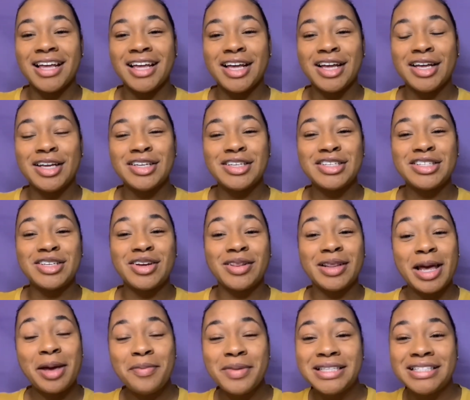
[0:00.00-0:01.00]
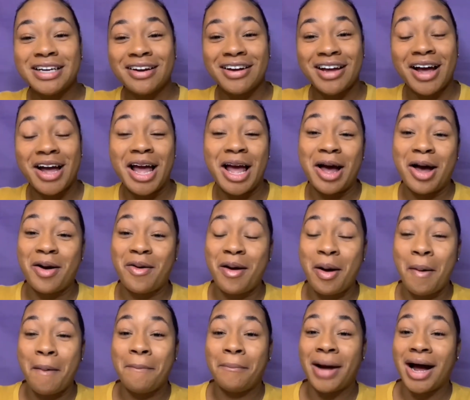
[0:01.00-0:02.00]
So let me tell y'all how
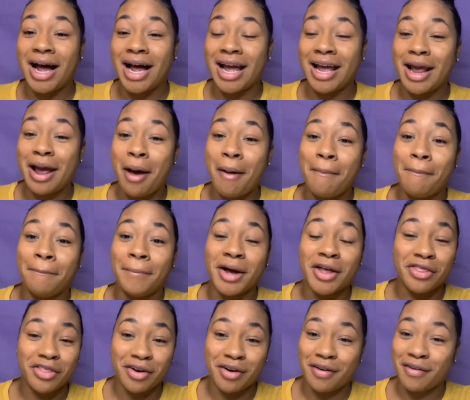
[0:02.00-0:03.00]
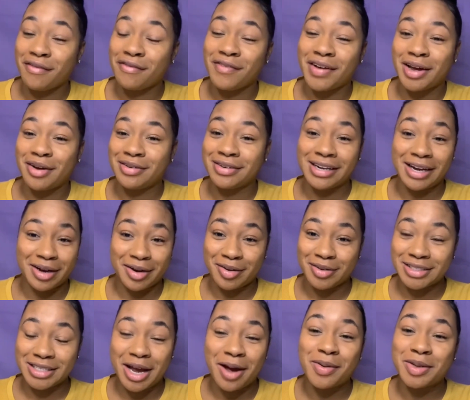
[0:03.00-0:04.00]
my mother found out
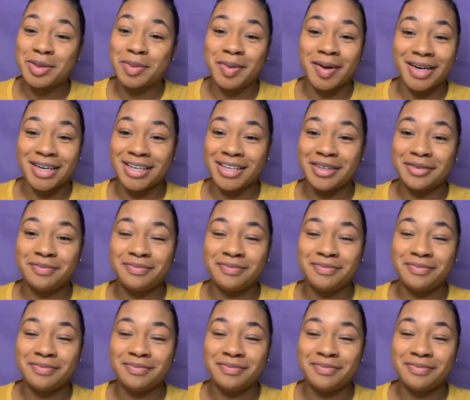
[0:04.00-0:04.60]
I was pregnant.